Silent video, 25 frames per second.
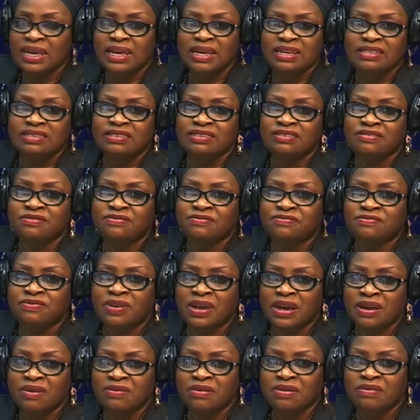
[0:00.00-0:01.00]
It is
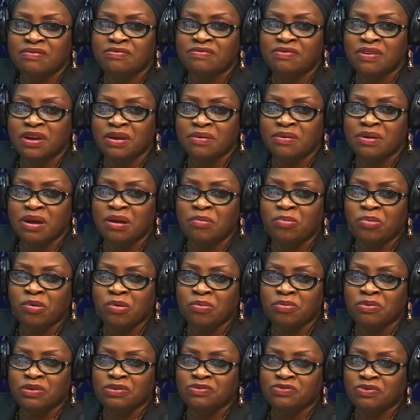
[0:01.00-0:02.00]
very, very
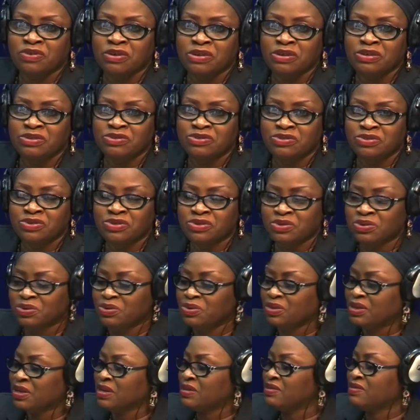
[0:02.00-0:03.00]
appropriate for you to do
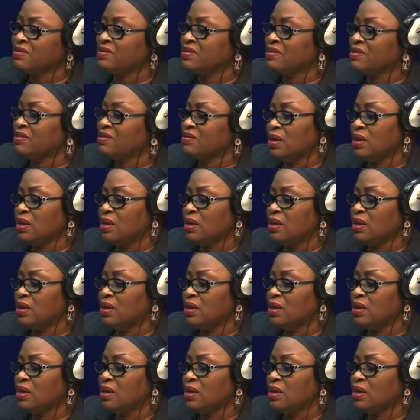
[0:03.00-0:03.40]
this.